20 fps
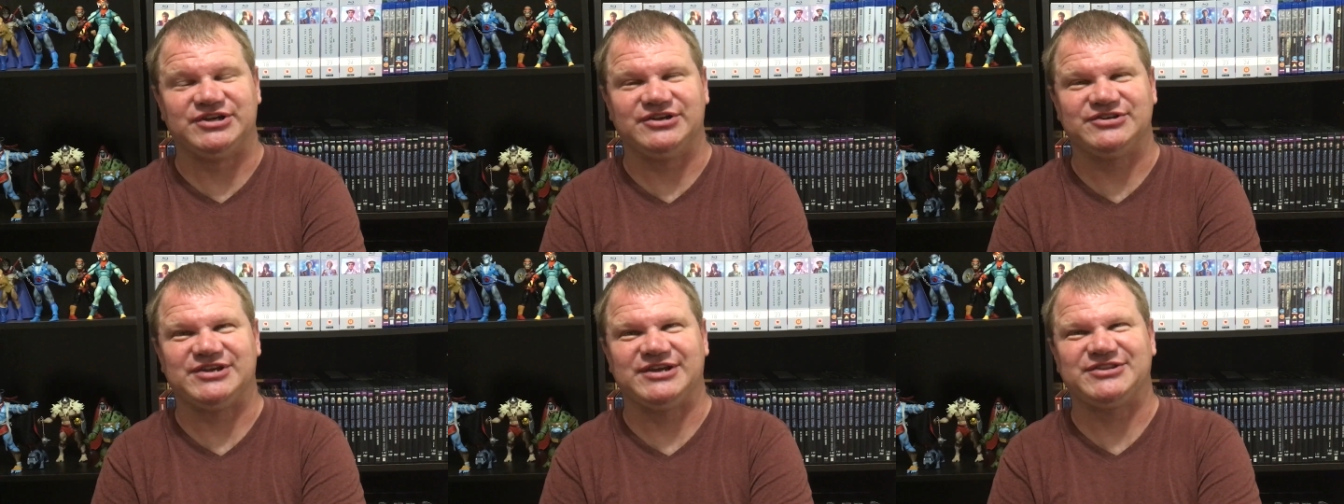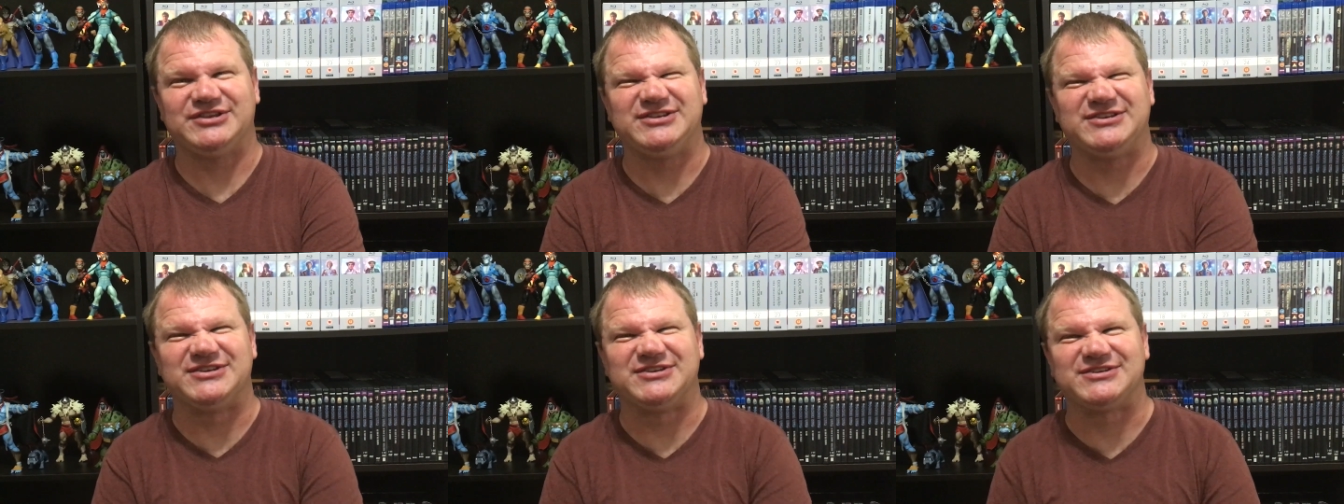I was like,
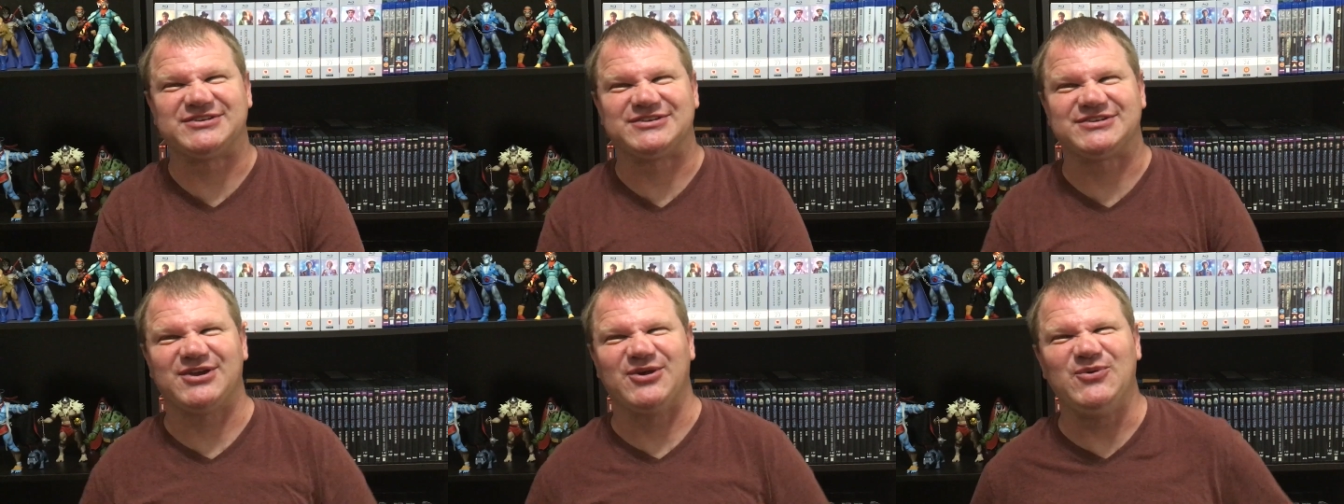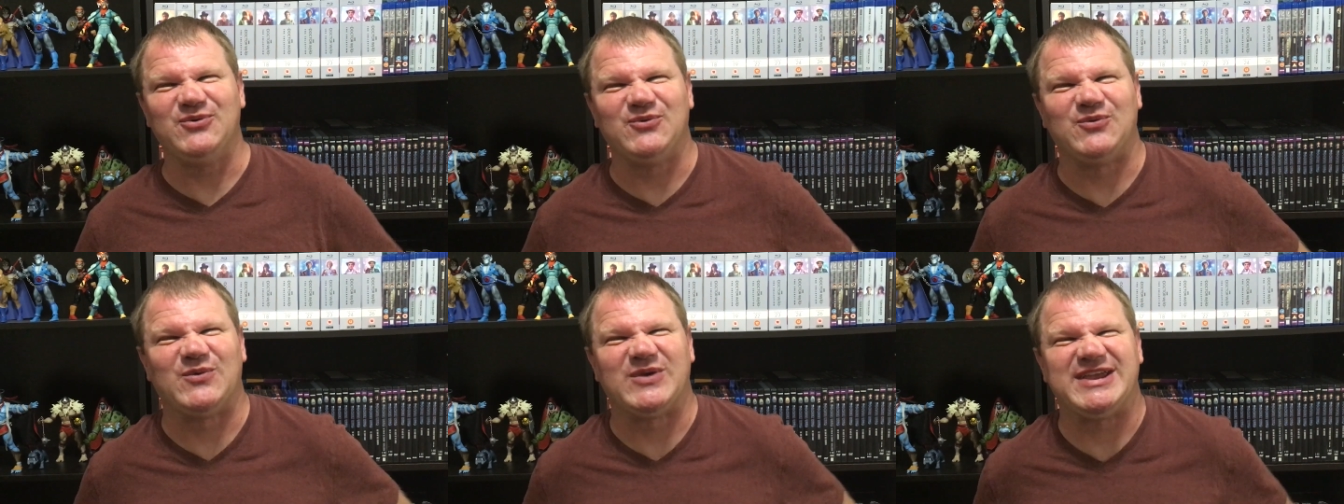this is so
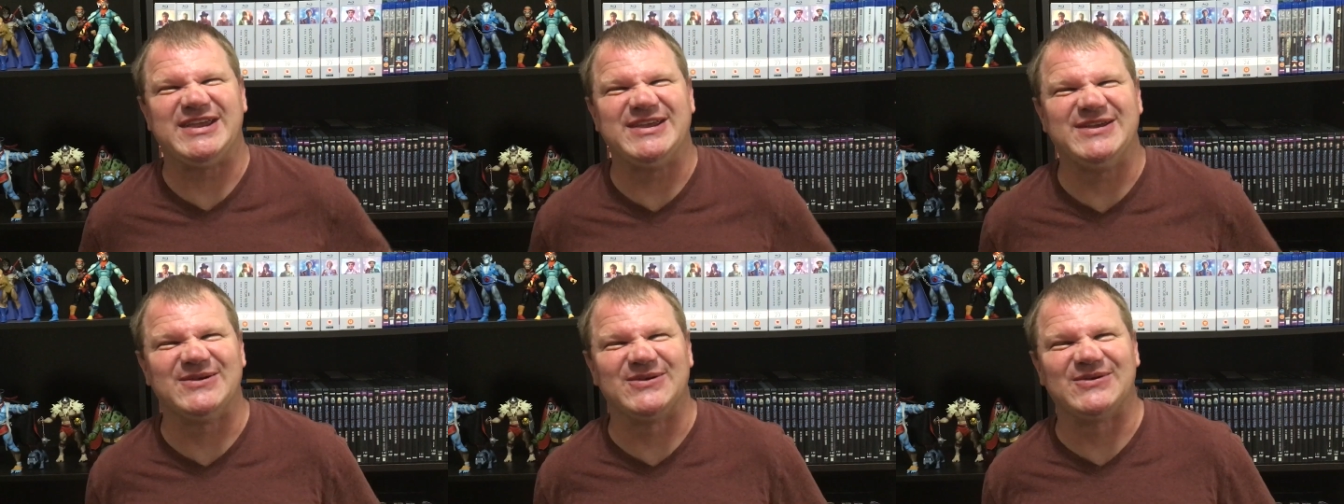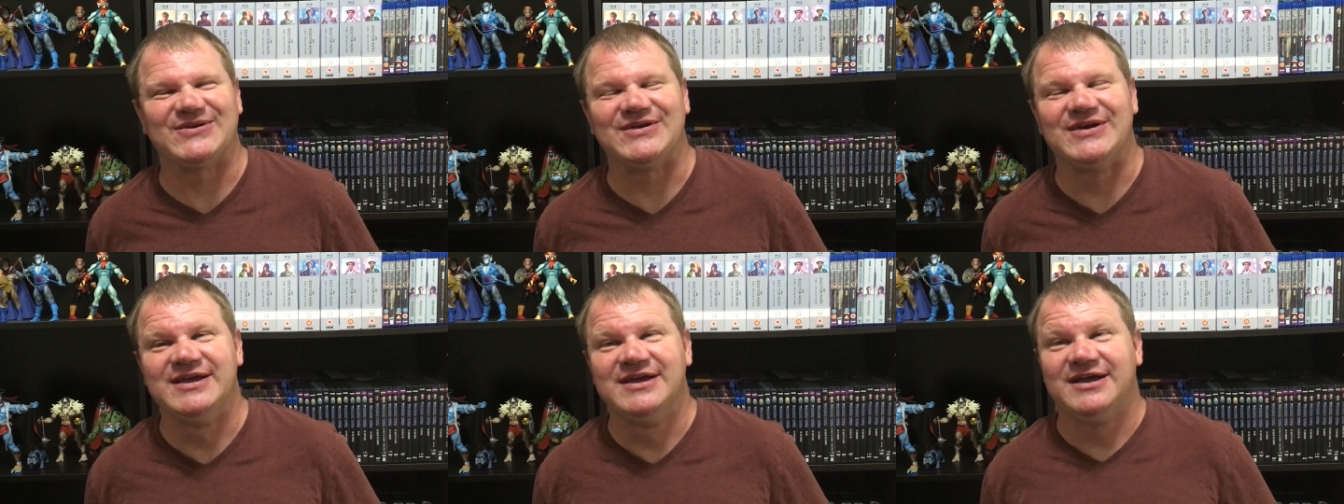
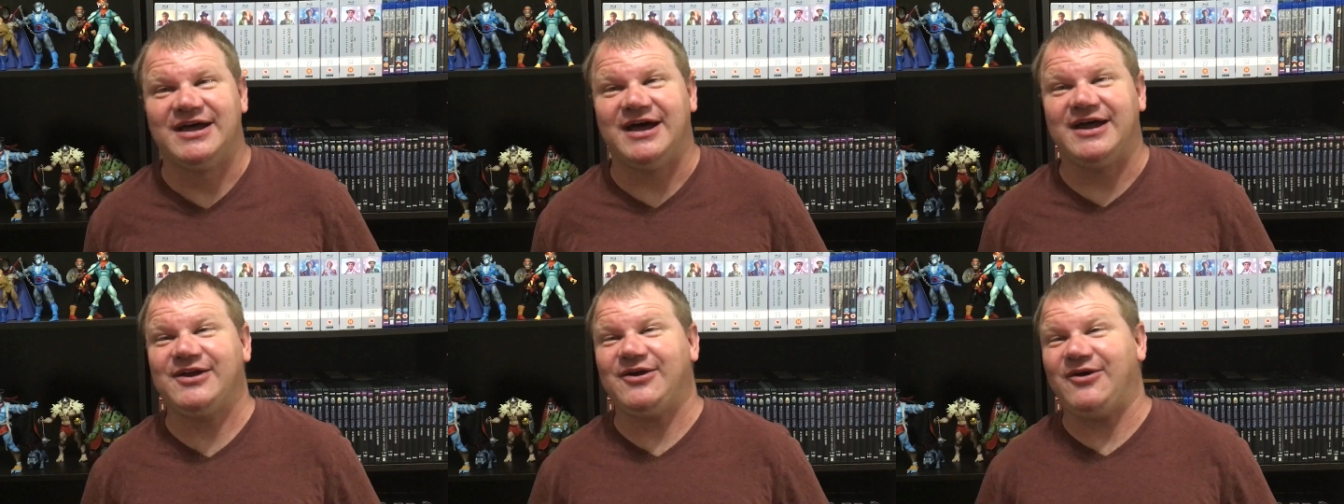weird. I